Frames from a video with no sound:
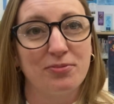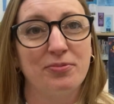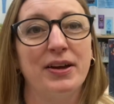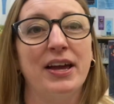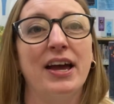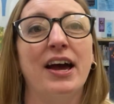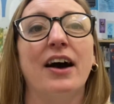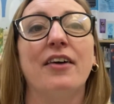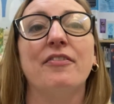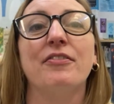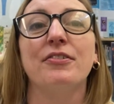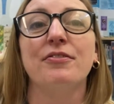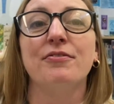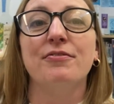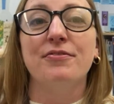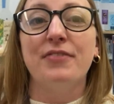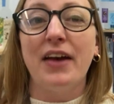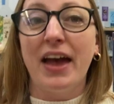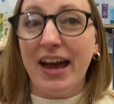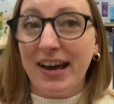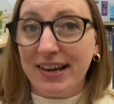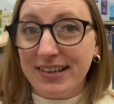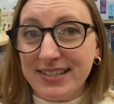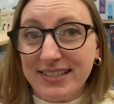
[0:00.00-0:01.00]
We have a
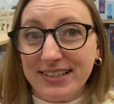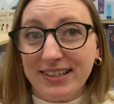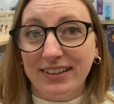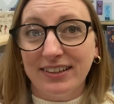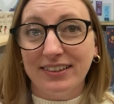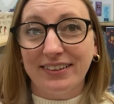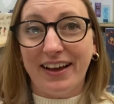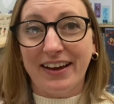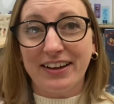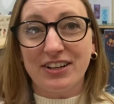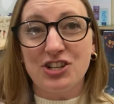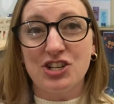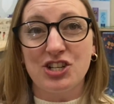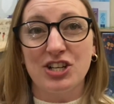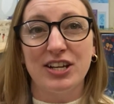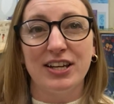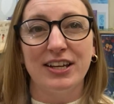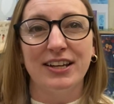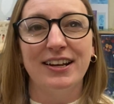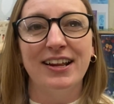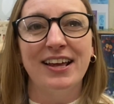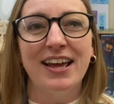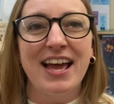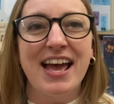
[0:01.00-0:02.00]
vast
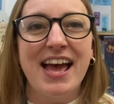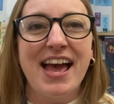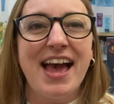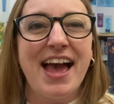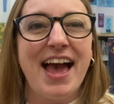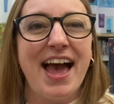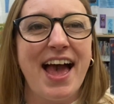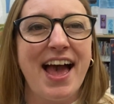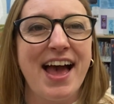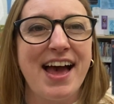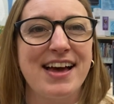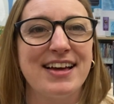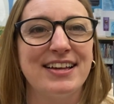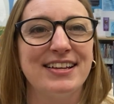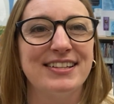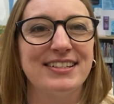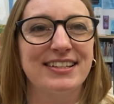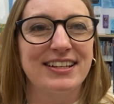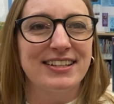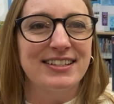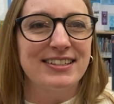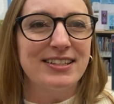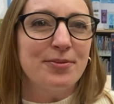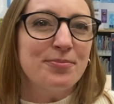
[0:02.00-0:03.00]
collection and
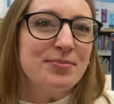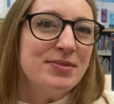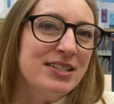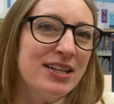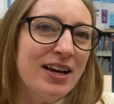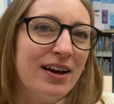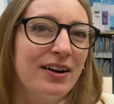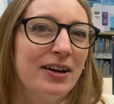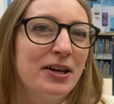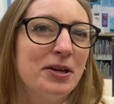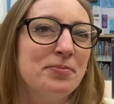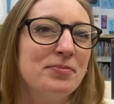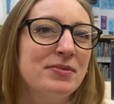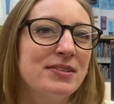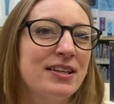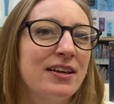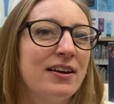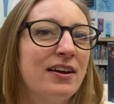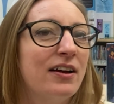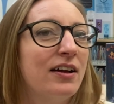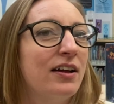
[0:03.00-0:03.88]
uh, sometimes